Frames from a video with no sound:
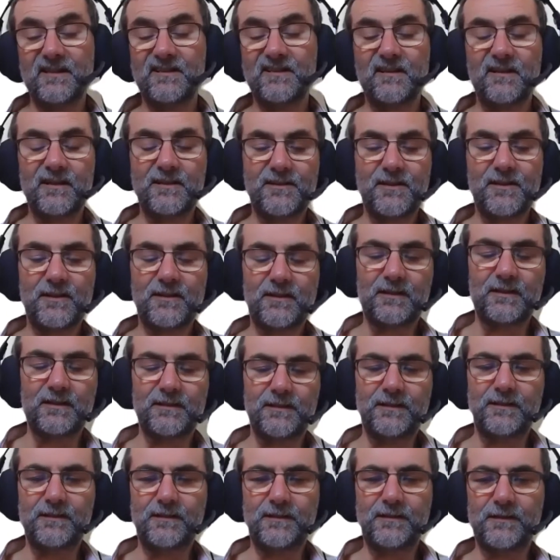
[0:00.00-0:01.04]
Exactly,
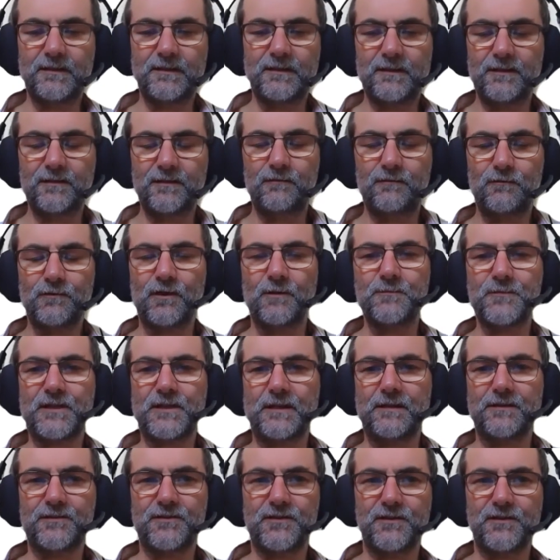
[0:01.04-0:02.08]
and it all comes
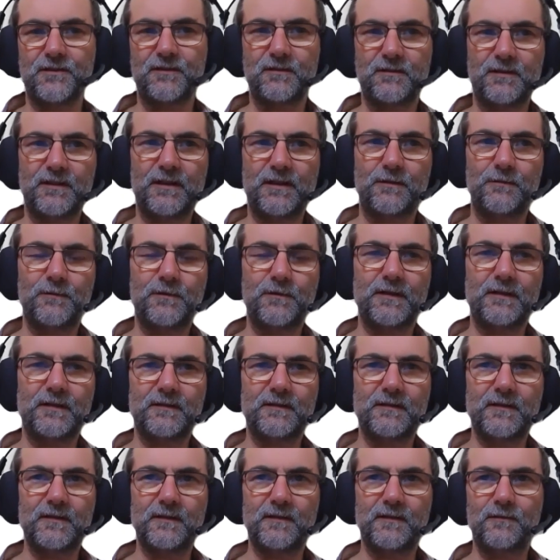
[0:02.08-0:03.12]
down to, you know,
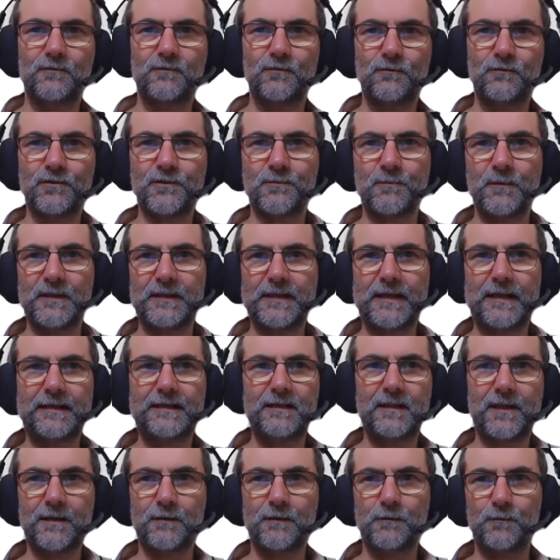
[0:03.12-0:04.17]
ultimately any
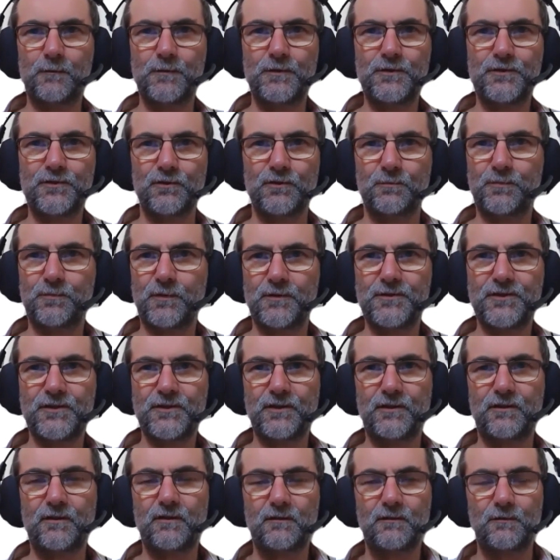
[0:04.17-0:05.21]
language or
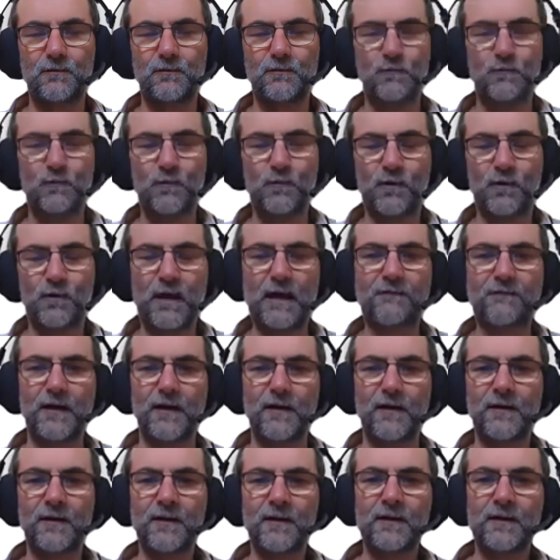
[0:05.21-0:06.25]
protocol or
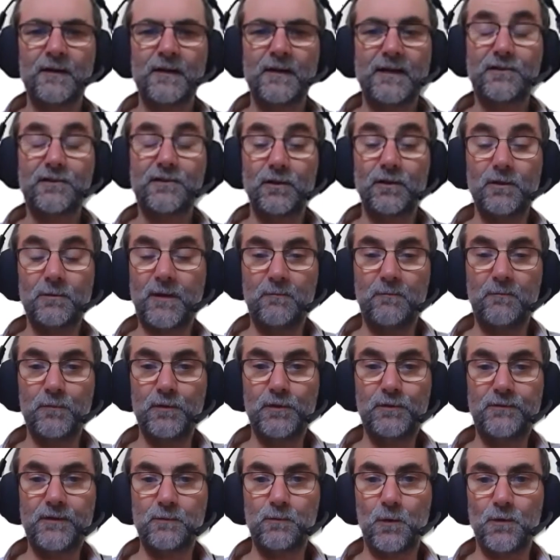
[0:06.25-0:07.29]
whatever, it's all about
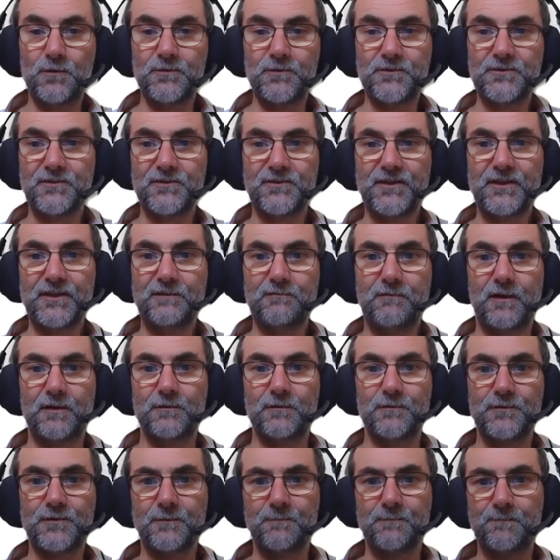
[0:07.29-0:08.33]
moving ones and
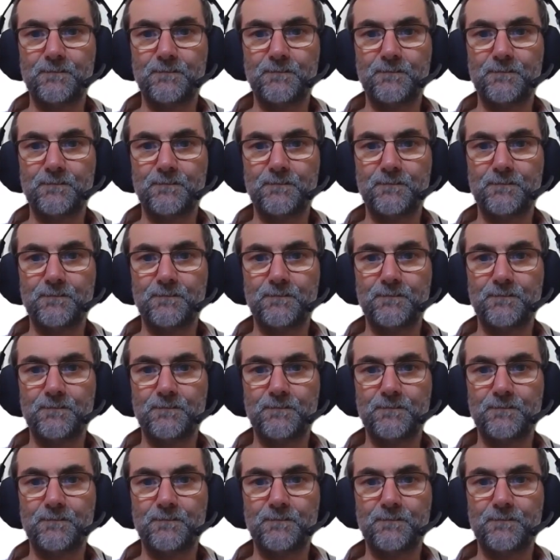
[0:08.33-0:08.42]
zeros.